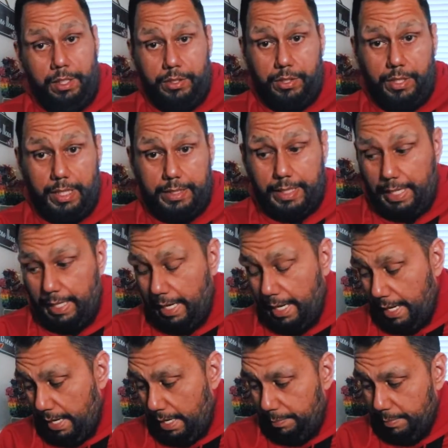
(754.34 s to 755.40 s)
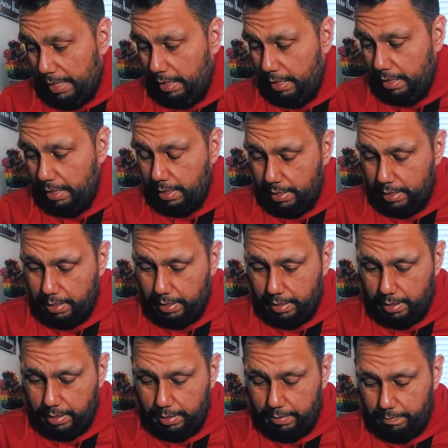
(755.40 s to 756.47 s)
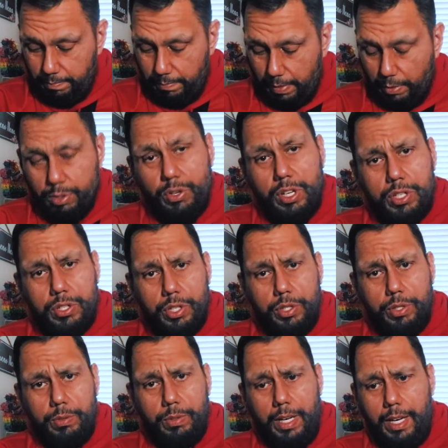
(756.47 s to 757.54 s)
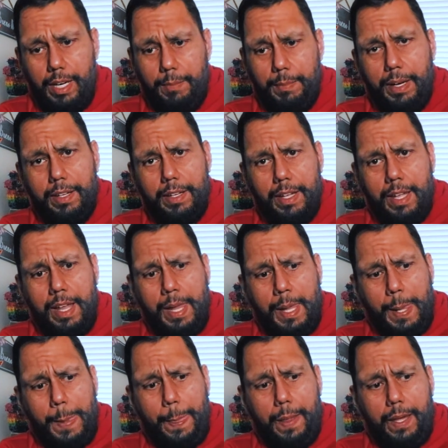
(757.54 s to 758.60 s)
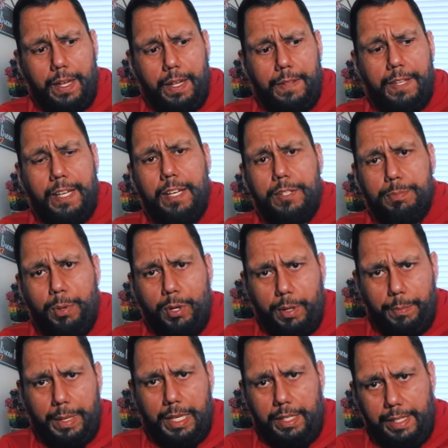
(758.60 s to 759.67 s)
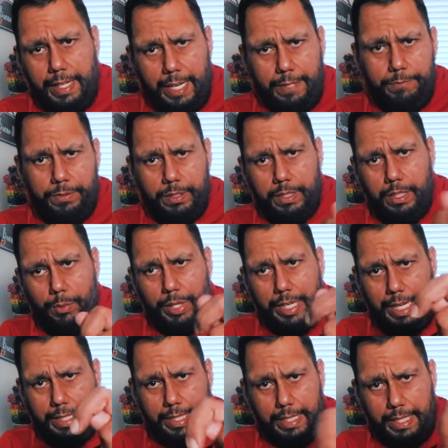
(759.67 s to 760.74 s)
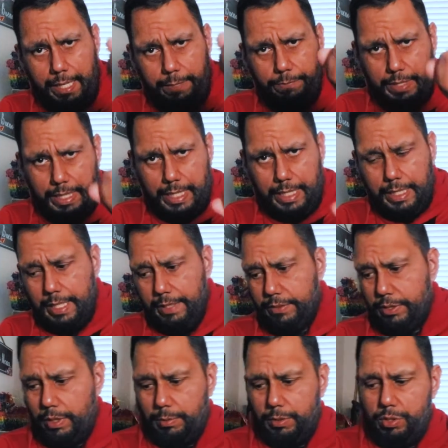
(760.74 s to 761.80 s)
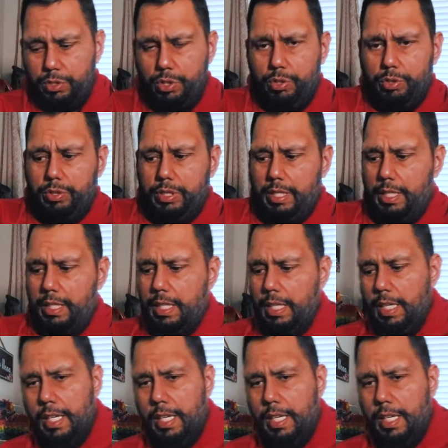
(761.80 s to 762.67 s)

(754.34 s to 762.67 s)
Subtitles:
So that's that. I'm gonna try to show you. I think I spoke about a knife, a one-handed knife that I got. So I'm going to show you today